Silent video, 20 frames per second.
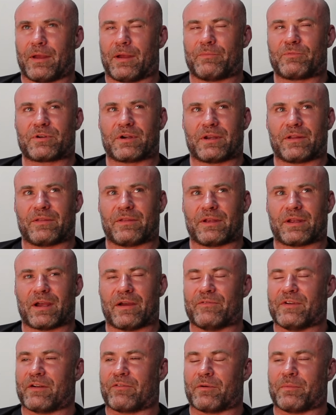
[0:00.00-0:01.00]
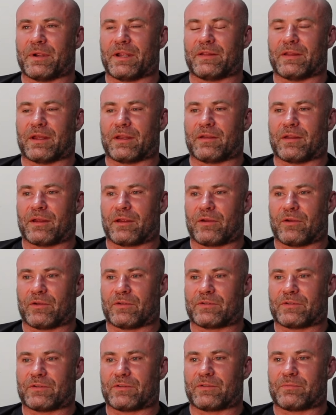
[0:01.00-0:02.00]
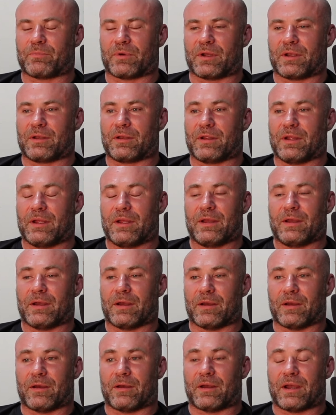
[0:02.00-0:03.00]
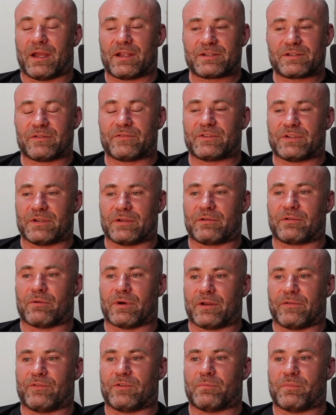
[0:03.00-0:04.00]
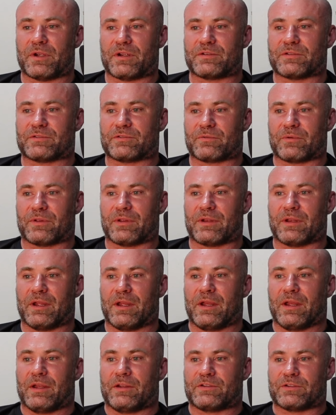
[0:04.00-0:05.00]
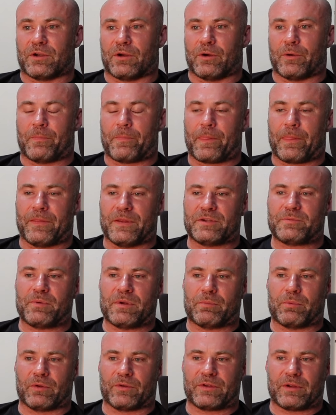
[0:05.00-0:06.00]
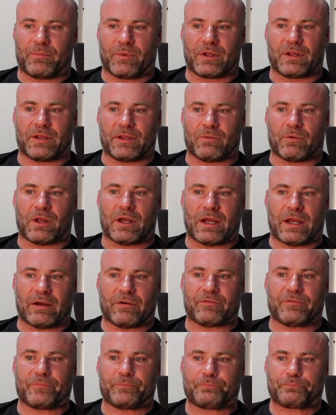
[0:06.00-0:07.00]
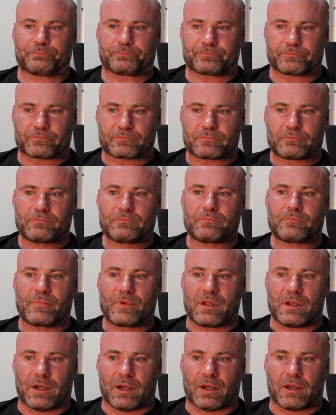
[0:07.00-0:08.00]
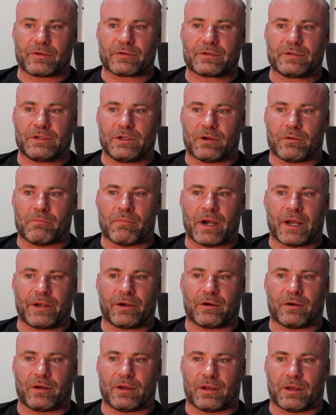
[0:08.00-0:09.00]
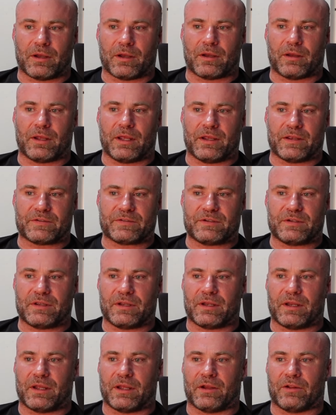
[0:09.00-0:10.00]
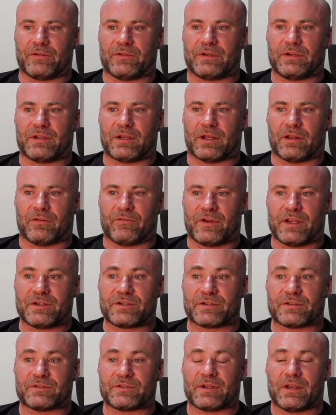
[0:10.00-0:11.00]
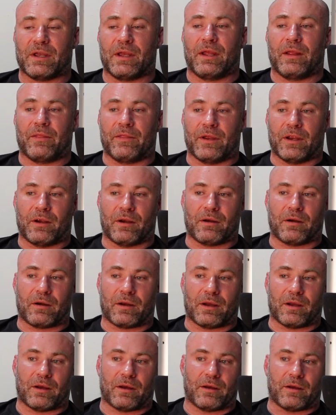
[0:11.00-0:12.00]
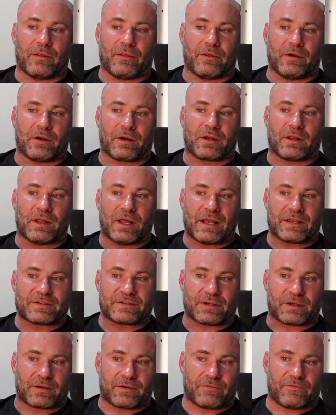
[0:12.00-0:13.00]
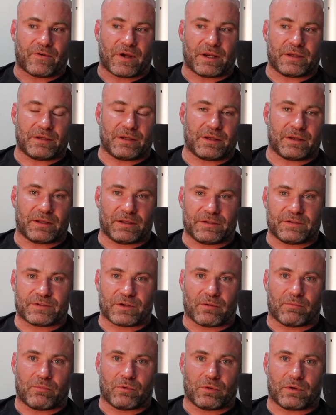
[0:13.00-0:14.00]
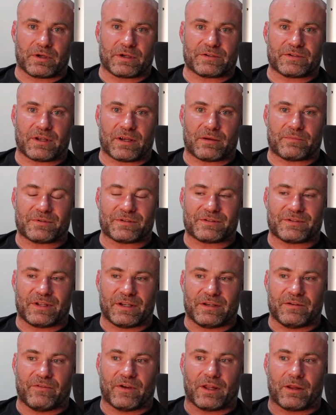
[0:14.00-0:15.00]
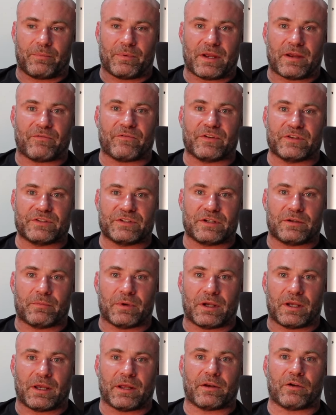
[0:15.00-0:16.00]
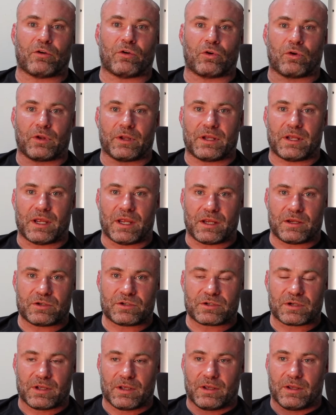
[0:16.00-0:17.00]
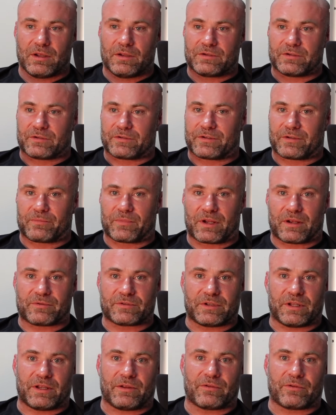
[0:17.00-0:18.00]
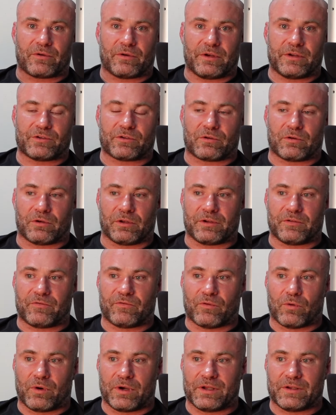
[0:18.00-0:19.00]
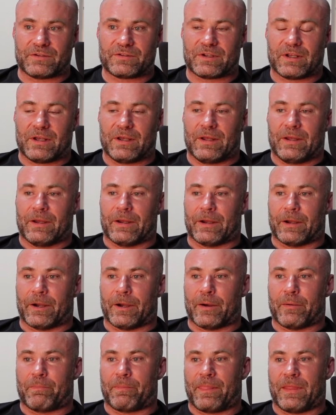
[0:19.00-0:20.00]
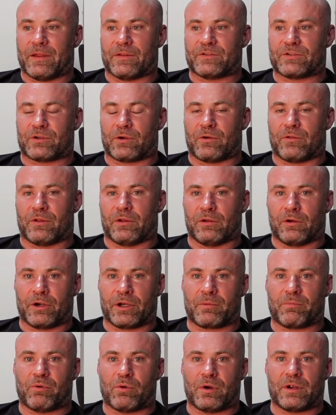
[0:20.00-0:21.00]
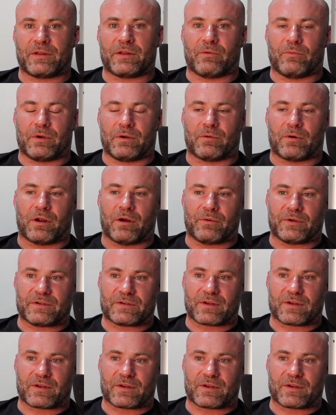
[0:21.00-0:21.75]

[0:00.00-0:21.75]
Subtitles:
trying to think. I've never made that diagnosis, but I actually have seen quite a few patients with it. So these people typically will have minor AST and ALT elevations. Their classic finding, at least on board exams, is they develop emphysema at an early age, so sometimes late 30s, early 40s. And so the learning point that we were always